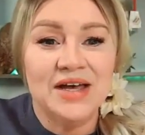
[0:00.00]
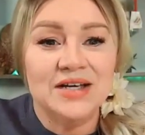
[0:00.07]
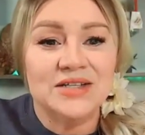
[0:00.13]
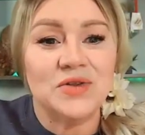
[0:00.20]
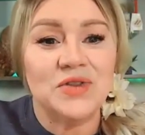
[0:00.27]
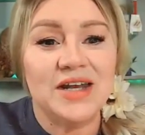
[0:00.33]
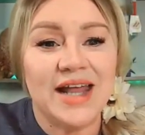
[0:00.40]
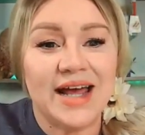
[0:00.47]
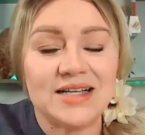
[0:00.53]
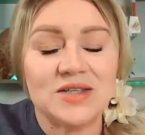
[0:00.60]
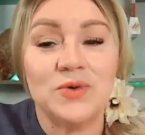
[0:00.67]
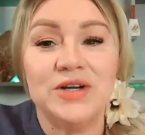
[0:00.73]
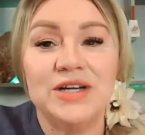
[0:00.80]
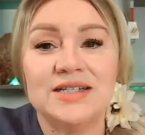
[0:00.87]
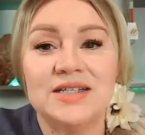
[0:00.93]
So the
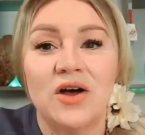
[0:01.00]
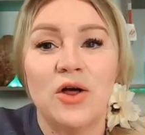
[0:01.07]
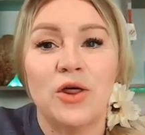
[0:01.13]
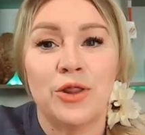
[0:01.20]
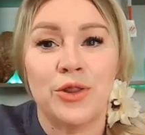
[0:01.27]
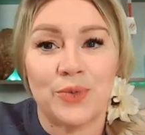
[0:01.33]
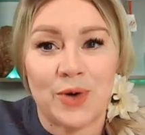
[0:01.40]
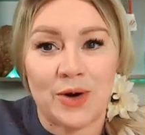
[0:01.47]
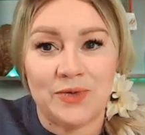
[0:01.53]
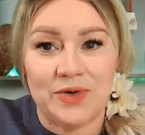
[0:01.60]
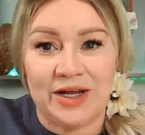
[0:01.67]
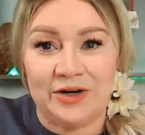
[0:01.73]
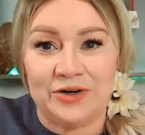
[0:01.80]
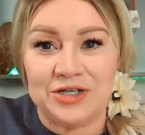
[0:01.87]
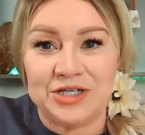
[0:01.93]
next one is throat
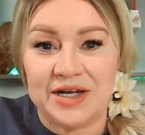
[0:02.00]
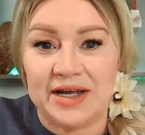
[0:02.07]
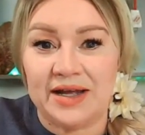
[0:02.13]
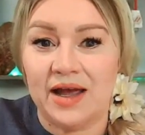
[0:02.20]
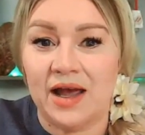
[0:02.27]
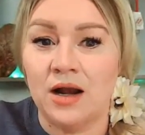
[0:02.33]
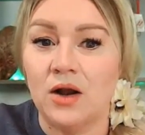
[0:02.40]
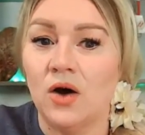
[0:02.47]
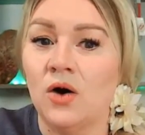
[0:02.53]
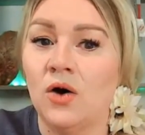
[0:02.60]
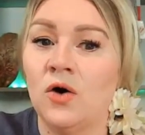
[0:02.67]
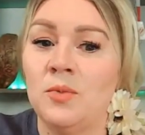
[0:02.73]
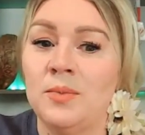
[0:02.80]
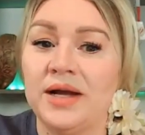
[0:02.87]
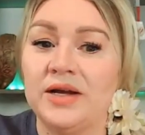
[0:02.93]
energy. And
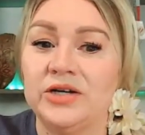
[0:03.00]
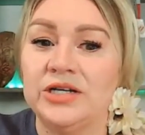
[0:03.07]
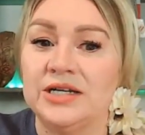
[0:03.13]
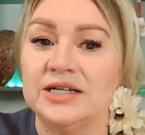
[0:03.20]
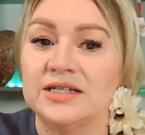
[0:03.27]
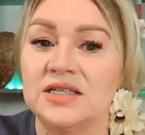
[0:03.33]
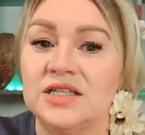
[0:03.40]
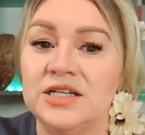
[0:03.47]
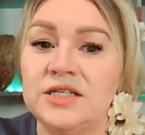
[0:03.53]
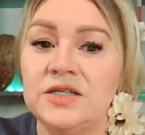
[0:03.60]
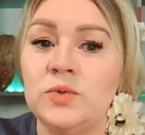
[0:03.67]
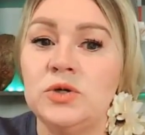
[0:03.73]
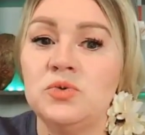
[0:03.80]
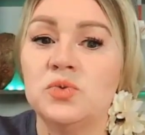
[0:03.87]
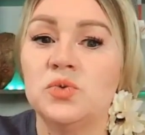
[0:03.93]
oh my goodness, this
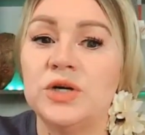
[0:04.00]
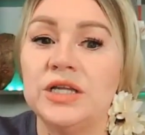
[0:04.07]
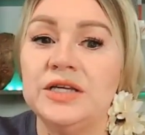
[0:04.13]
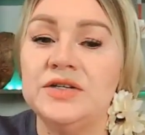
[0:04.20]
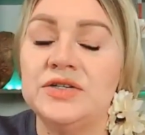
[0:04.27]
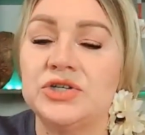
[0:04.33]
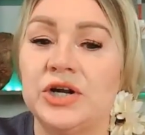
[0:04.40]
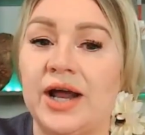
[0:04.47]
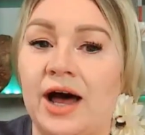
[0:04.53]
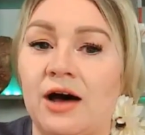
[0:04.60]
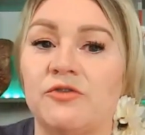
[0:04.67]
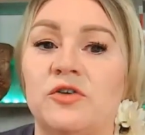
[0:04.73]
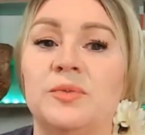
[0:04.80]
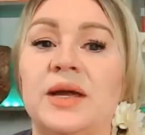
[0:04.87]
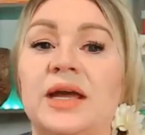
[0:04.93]
one really stood
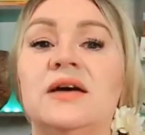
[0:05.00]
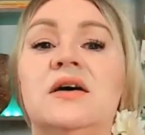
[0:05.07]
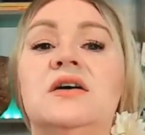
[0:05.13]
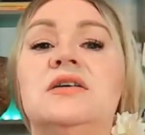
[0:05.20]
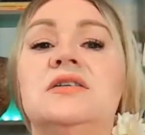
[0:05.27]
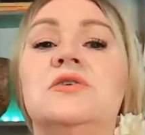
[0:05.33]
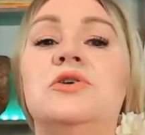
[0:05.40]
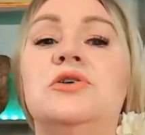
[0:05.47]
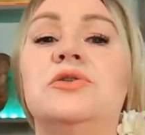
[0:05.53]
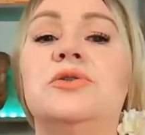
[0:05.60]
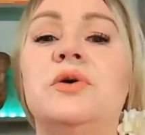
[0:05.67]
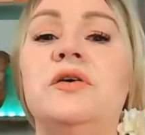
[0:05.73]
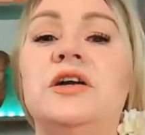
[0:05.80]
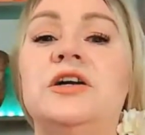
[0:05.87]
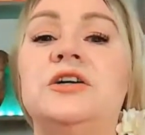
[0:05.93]
out for me. So your
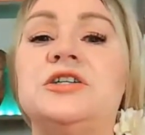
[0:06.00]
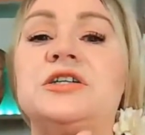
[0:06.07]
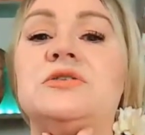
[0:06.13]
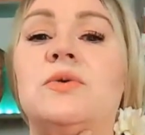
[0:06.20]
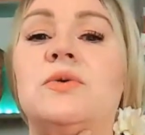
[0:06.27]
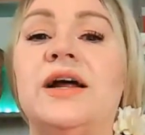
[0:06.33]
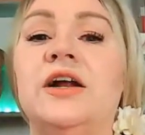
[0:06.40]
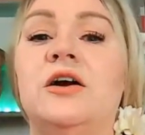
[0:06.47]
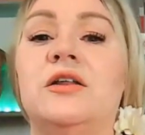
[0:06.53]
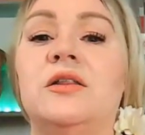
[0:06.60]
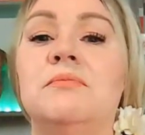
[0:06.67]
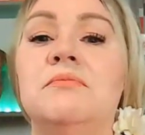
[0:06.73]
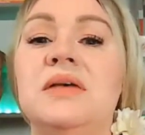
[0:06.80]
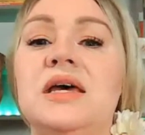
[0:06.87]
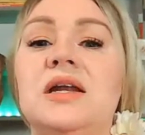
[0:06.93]
throat energy is right here, the
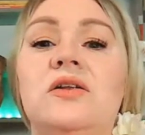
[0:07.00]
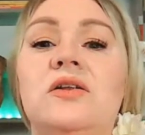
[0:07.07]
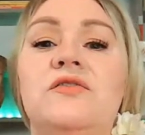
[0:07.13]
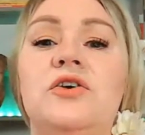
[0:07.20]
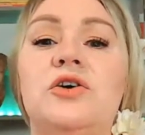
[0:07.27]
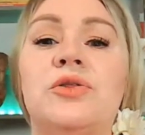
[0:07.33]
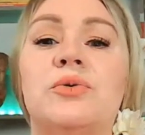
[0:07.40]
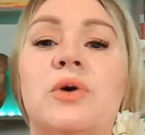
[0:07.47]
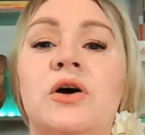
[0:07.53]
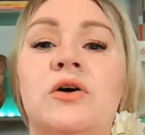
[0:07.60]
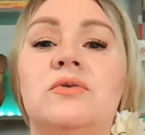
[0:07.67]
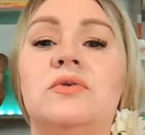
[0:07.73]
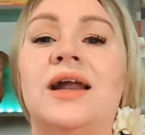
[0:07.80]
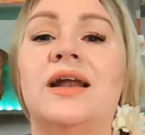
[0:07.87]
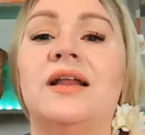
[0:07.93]
middle of your
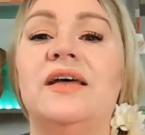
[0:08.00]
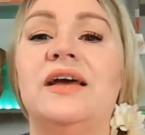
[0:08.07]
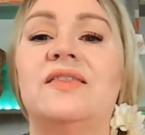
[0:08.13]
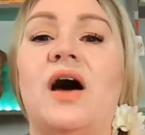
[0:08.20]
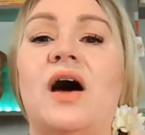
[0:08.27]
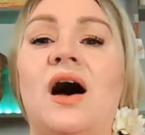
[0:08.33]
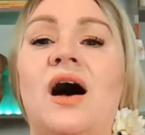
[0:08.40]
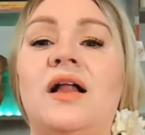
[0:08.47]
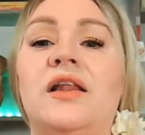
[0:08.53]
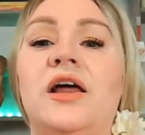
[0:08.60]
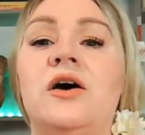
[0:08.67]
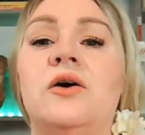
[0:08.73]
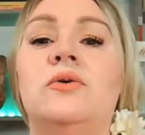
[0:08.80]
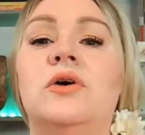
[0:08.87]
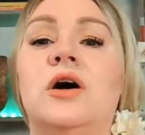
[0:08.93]
throat, kind of like the
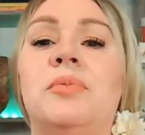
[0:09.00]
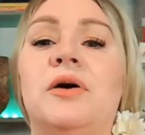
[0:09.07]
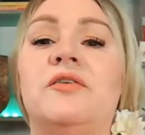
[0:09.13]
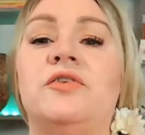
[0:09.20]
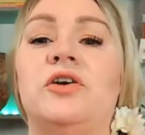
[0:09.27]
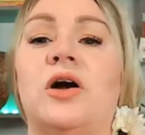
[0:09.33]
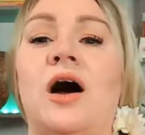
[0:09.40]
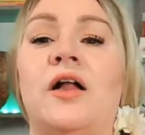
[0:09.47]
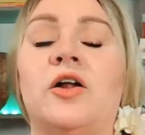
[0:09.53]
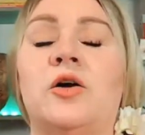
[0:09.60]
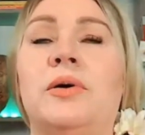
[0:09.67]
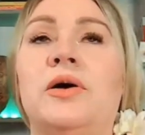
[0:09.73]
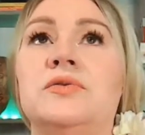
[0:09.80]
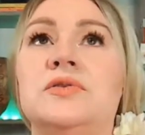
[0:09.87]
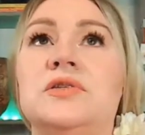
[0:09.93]
hollow above your
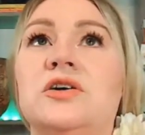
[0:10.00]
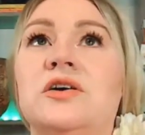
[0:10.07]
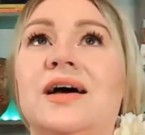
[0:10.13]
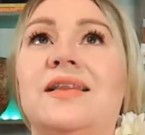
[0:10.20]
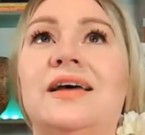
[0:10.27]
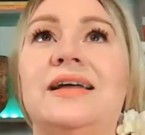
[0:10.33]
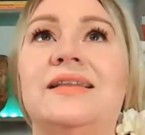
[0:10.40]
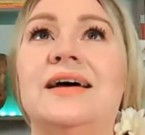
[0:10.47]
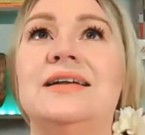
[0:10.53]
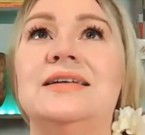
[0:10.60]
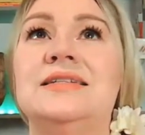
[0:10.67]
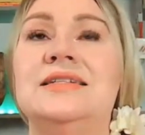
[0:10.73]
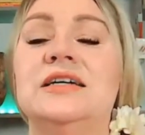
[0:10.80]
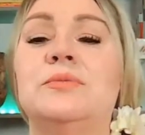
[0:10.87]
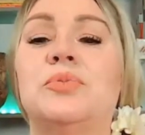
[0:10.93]
collarbone. So you got like
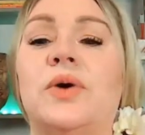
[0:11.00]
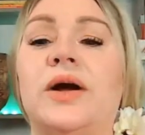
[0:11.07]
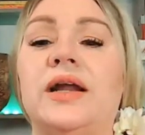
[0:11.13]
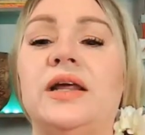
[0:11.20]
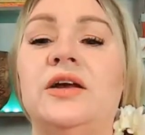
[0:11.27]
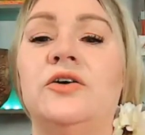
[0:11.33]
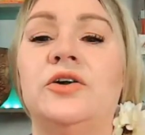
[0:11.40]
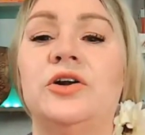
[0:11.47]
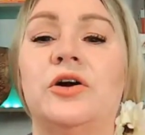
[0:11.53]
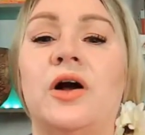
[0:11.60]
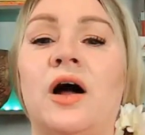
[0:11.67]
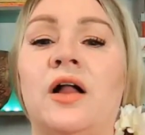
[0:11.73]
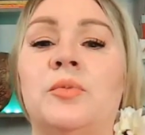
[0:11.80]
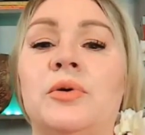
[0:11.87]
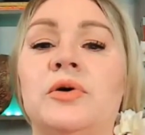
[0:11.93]
that dip right here in your
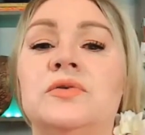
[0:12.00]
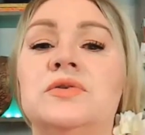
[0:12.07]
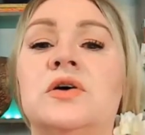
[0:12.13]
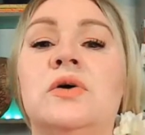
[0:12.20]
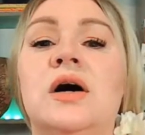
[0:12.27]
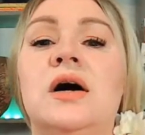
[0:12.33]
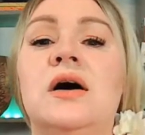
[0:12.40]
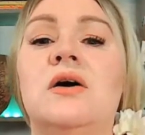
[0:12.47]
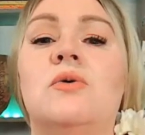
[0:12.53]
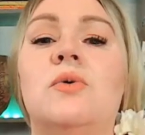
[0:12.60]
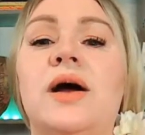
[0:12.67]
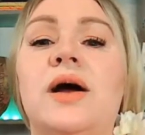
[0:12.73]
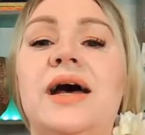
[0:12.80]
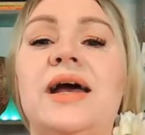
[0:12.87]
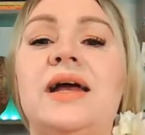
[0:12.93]
collarbone. So
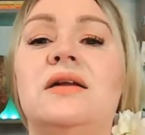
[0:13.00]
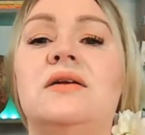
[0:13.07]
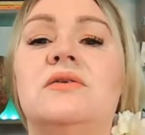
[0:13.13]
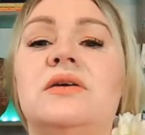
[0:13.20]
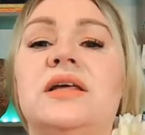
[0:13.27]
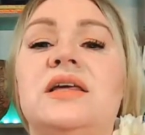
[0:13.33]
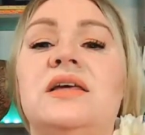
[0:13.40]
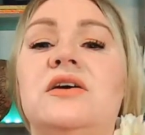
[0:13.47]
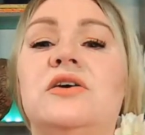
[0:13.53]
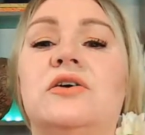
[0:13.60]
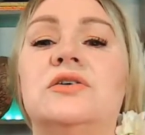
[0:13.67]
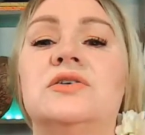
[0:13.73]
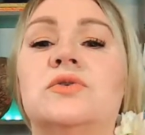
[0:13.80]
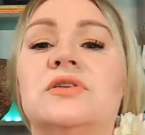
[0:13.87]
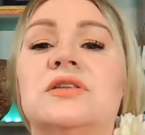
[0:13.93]
right
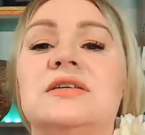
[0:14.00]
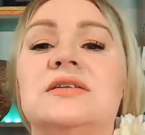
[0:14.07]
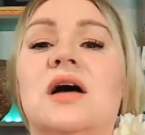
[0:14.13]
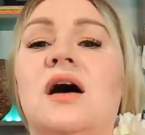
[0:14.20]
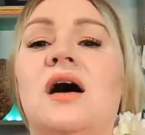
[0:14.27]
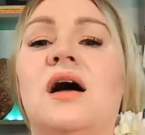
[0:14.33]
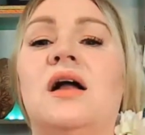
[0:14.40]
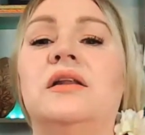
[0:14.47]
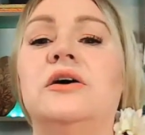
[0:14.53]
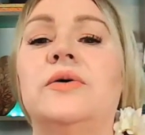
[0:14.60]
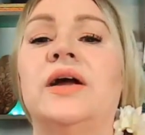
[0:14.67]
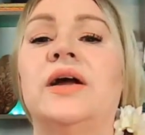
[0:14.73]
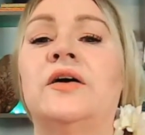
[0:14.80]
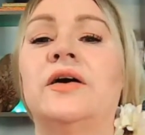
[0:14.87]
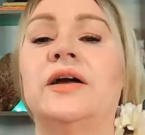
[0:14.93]
here, sort of this hollow
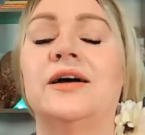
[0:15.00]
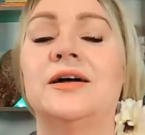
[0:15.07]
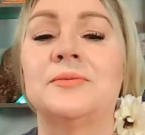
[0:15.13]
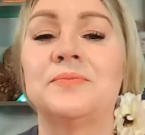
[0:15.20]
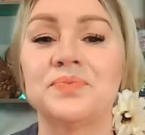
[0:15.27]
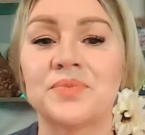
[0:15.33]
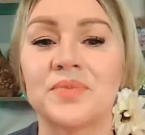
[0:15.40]
area.